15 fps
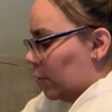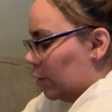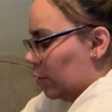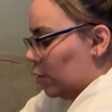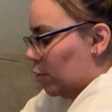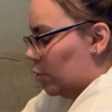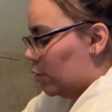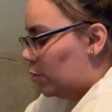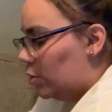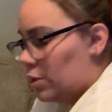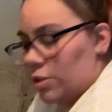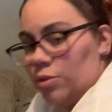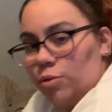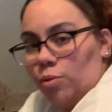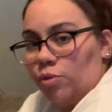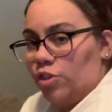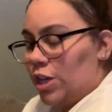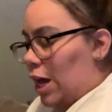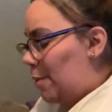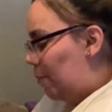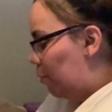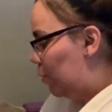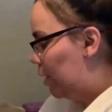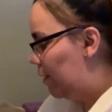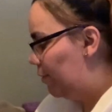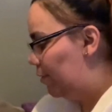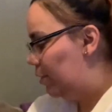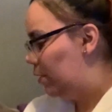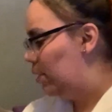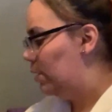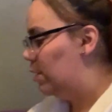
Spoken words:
due to his, you know, job or whatever.